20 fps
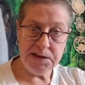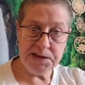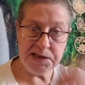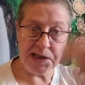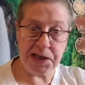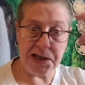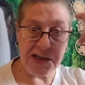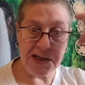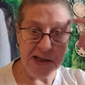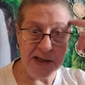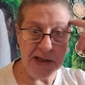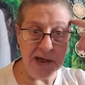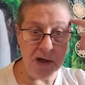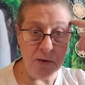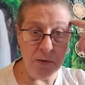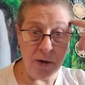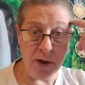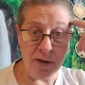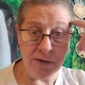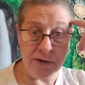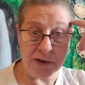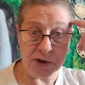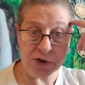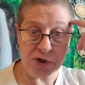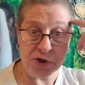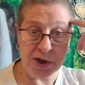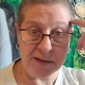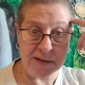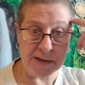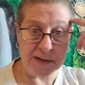To clean out all the
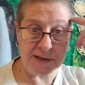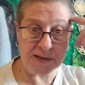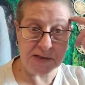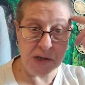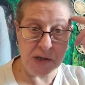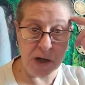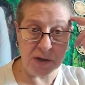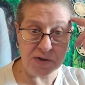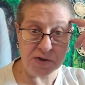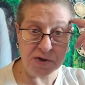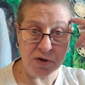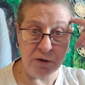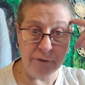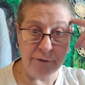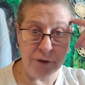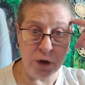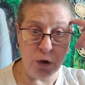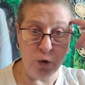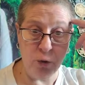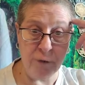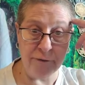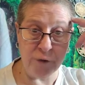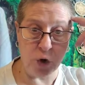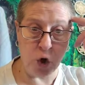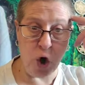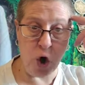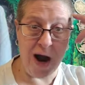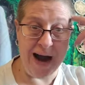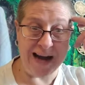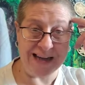shit that's not serving you of
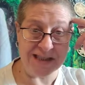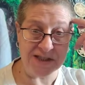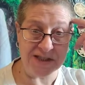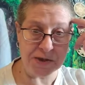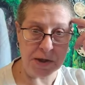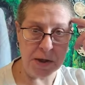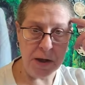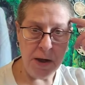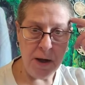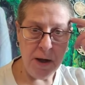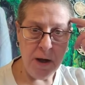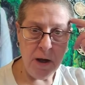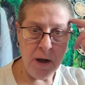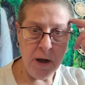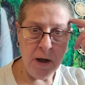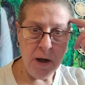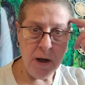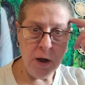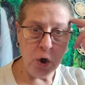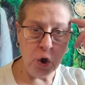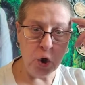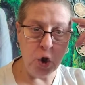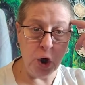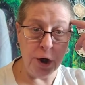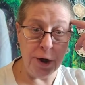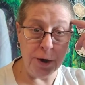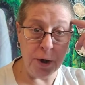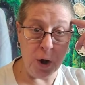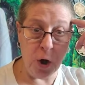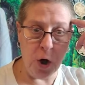your highest
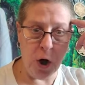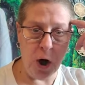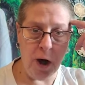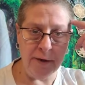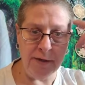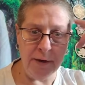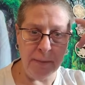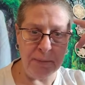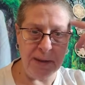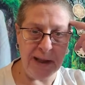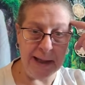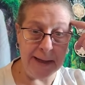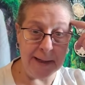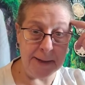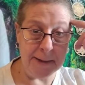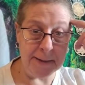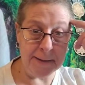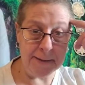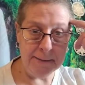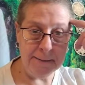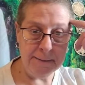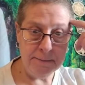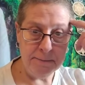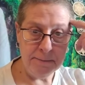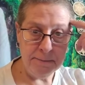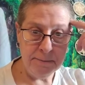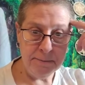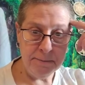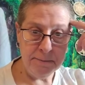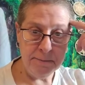good on the planet.
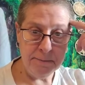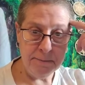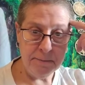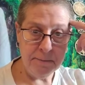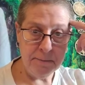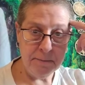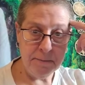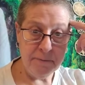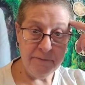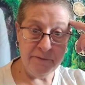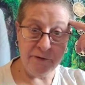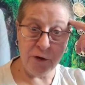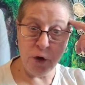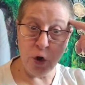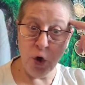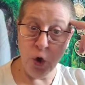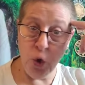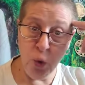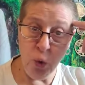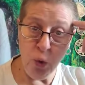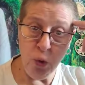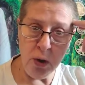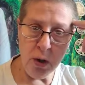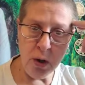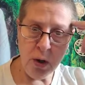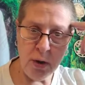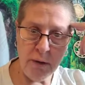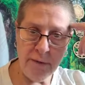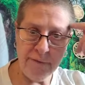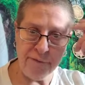For who?
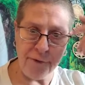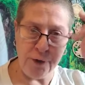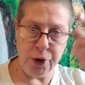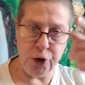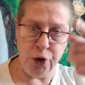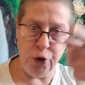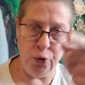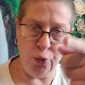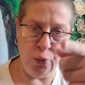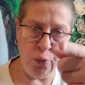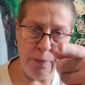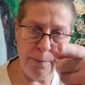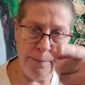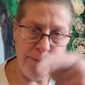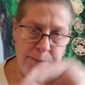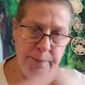For you.